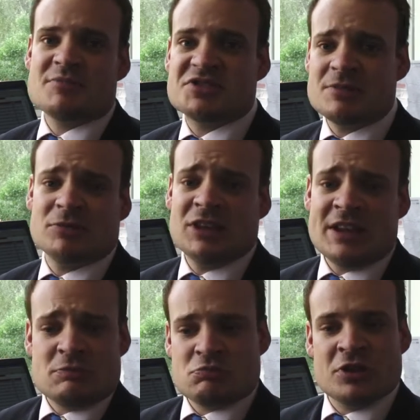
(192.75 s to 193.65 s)

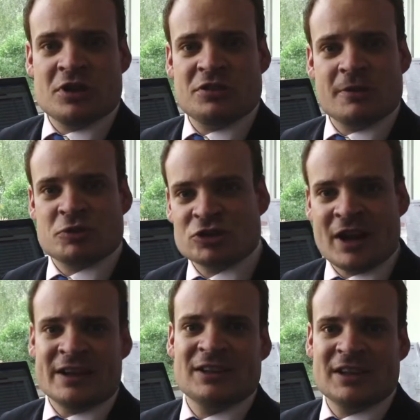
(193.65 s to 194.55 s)
Similarly, the
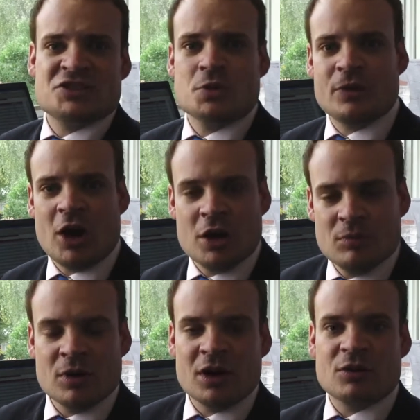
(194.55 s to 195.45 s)
perennial issue of
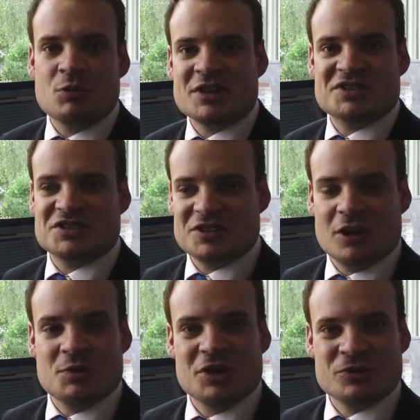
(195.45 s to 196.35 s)
homework, which, you
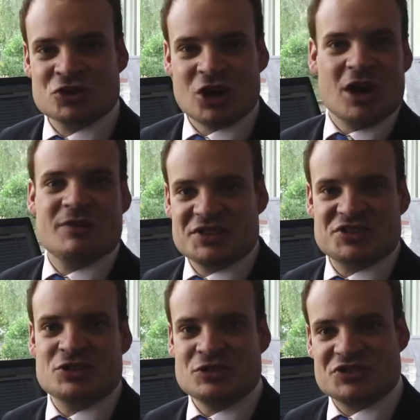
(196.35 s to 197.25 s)
know, you're driving
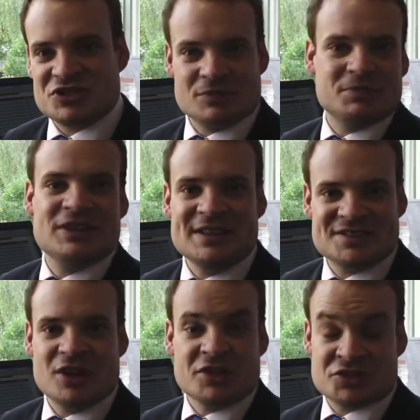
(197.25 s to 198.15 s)
students to
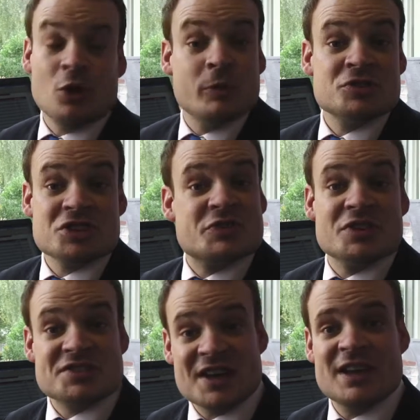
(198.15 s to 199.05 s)
complete tasks, often just
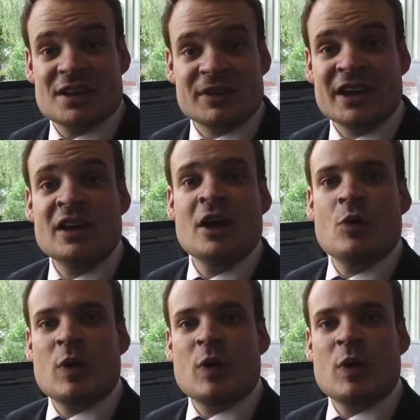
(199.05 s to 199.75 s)
for the sake of it,